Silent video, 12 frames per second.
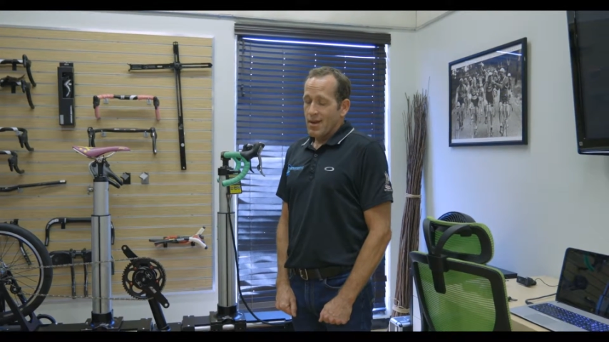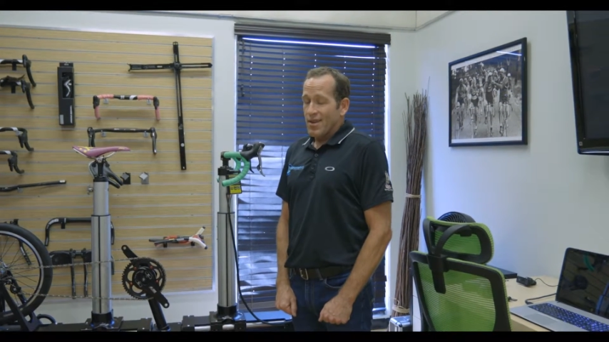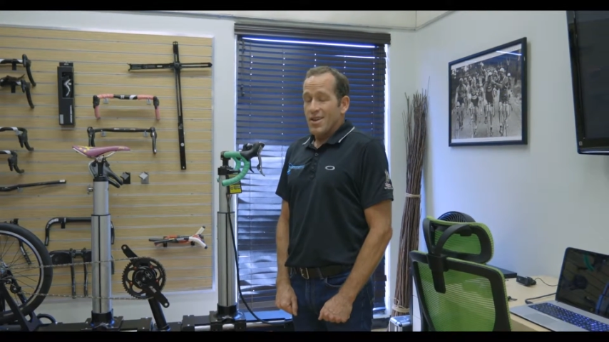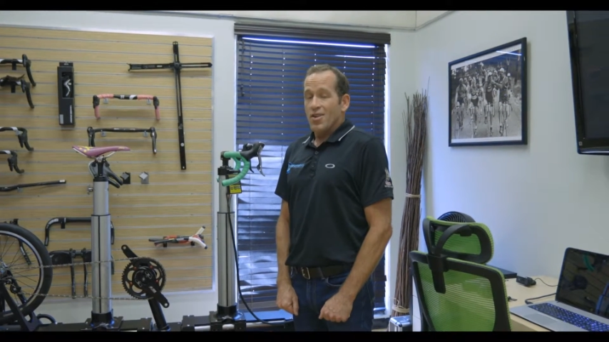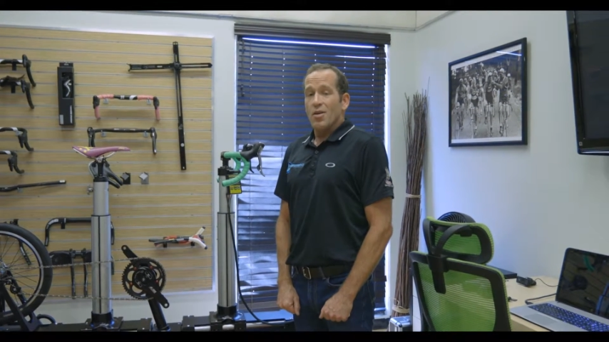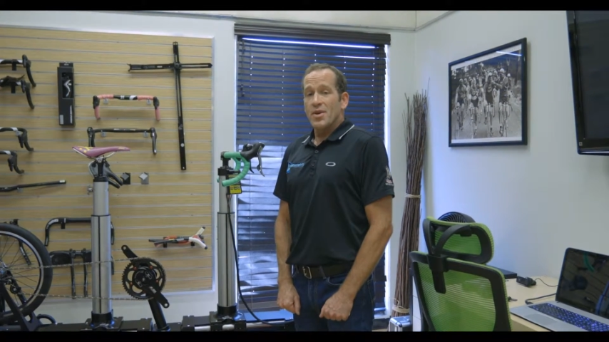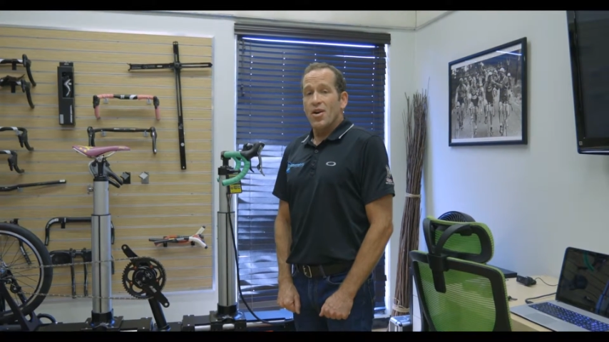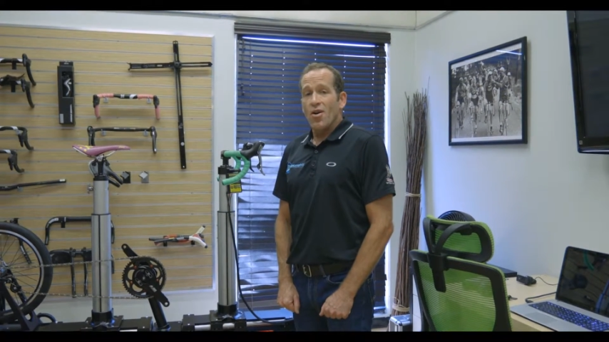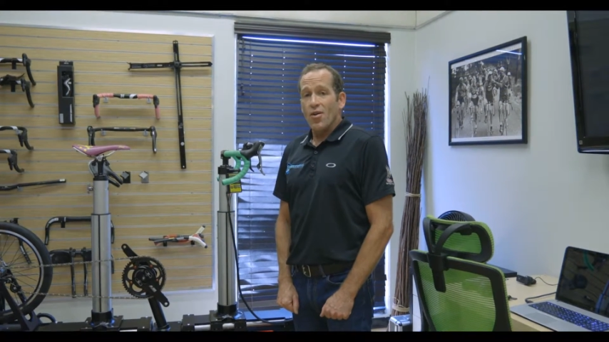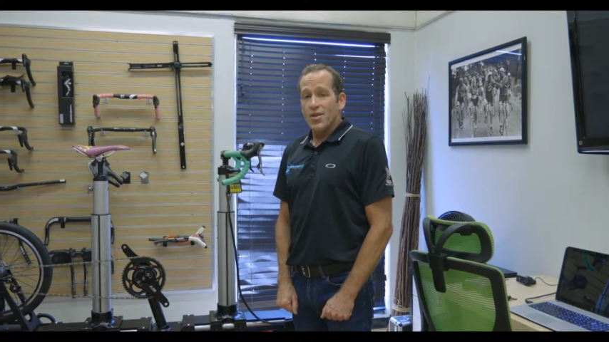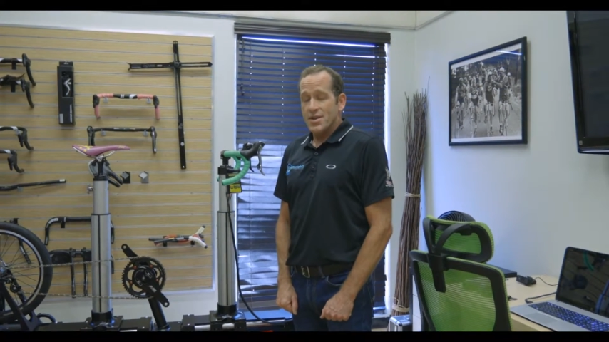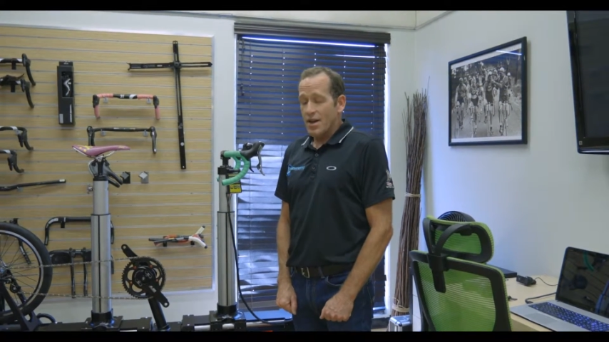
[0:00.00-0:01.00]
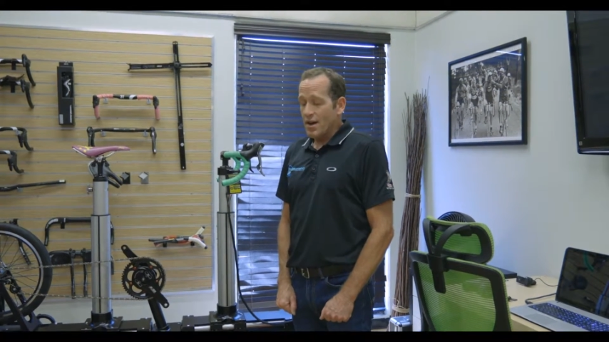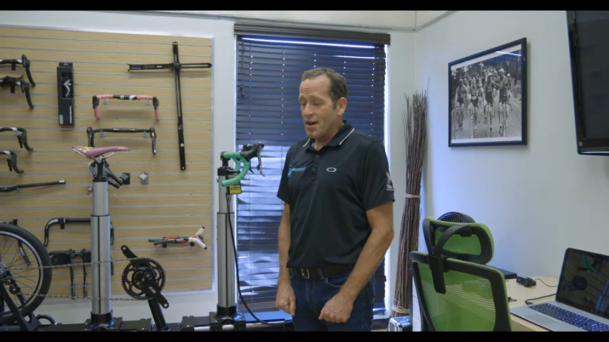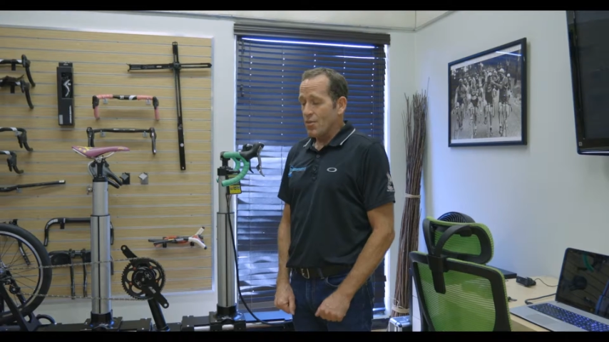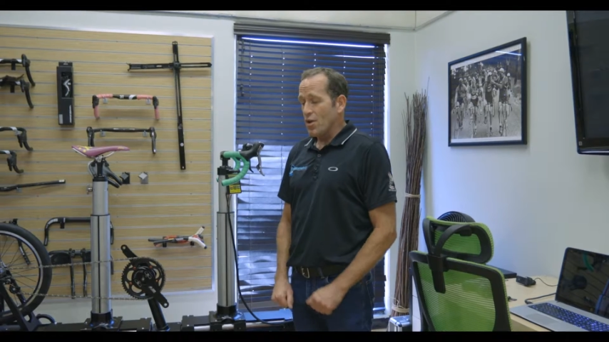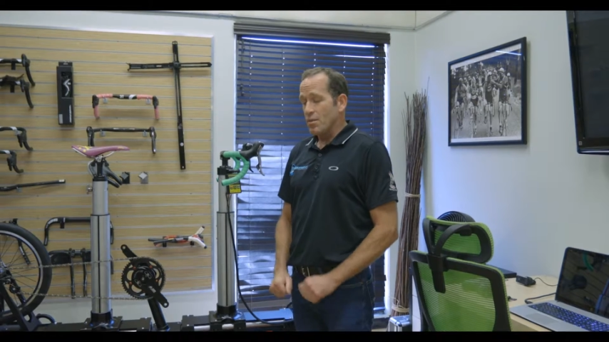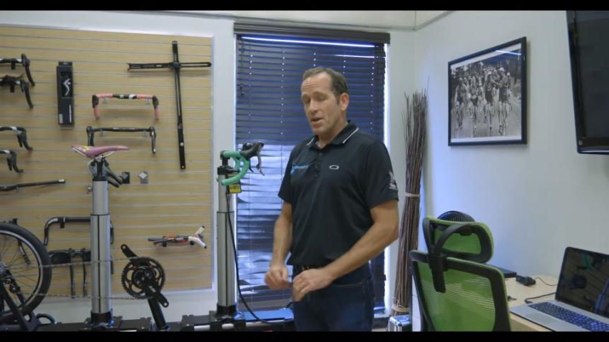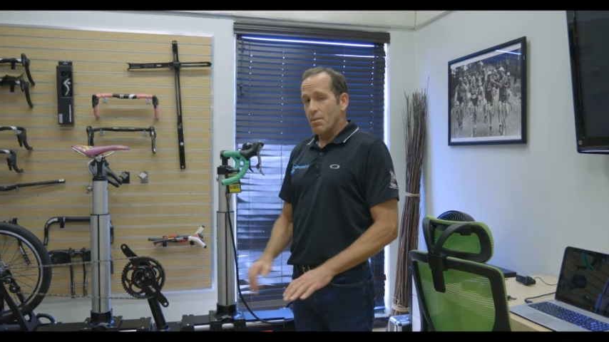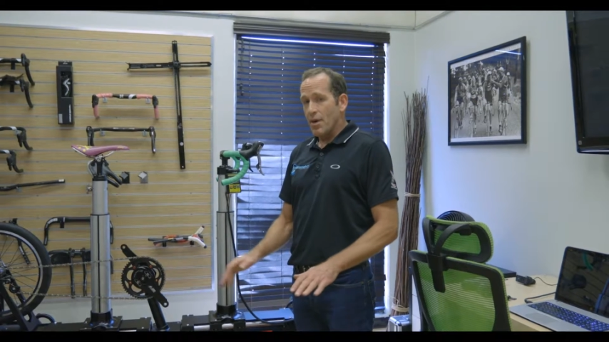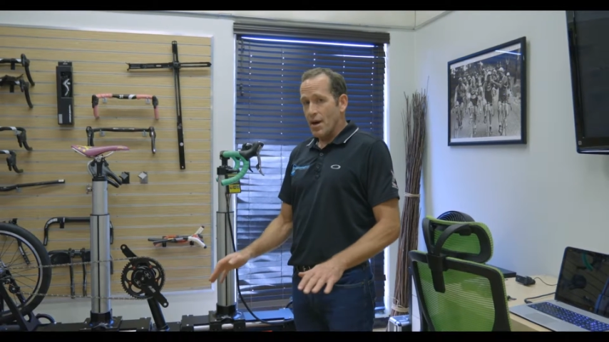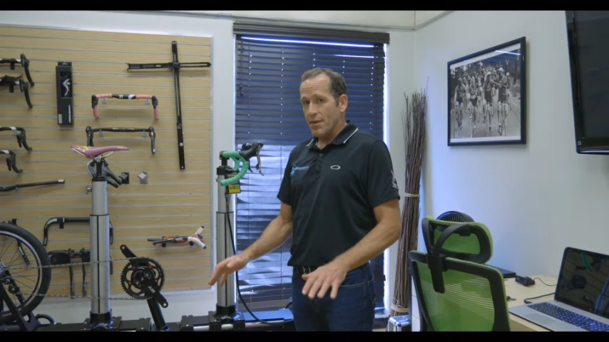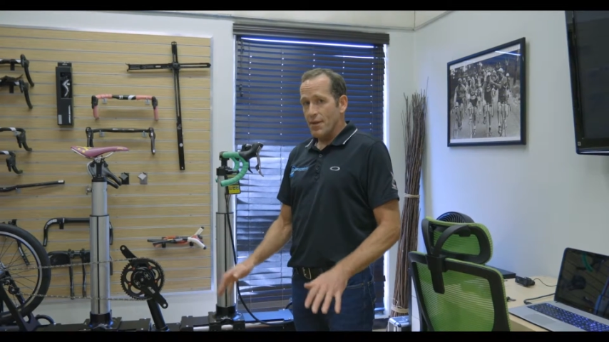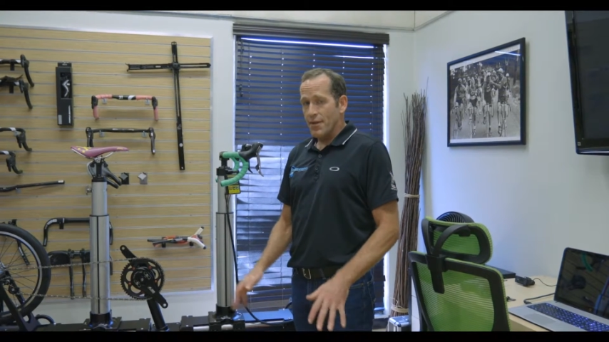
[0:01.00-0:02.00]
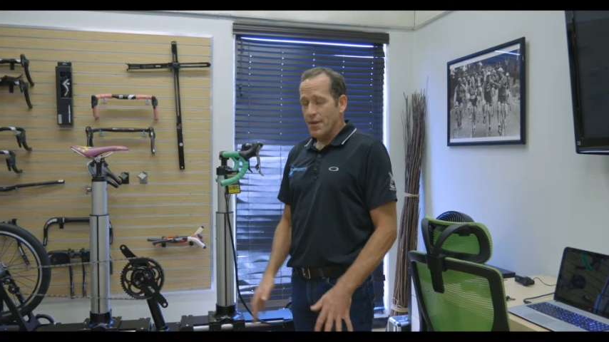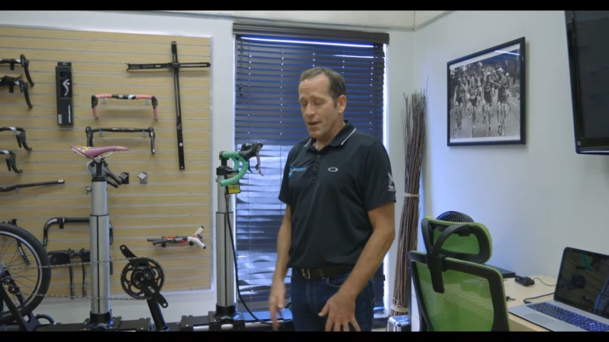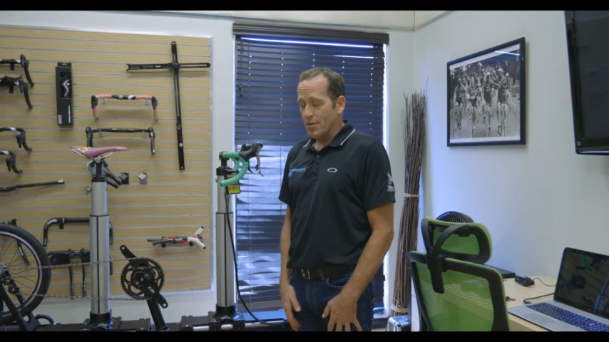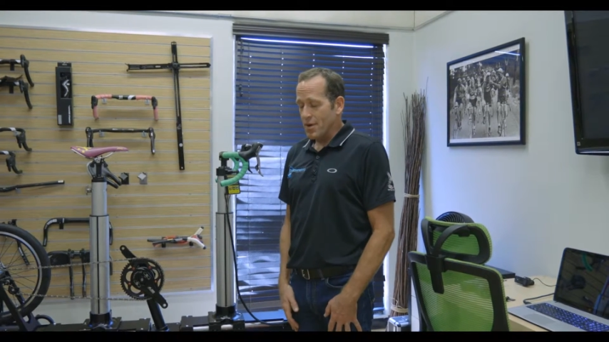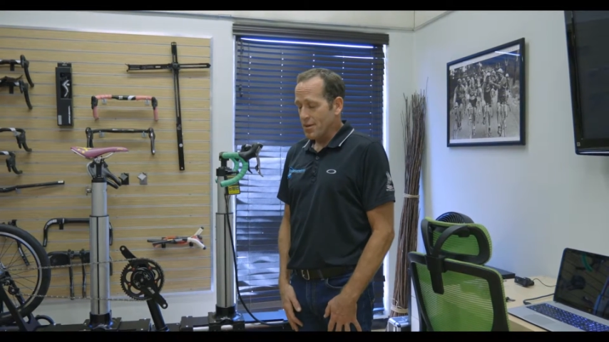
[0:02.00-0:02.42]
they called me all the time, wanted me to buy that thing,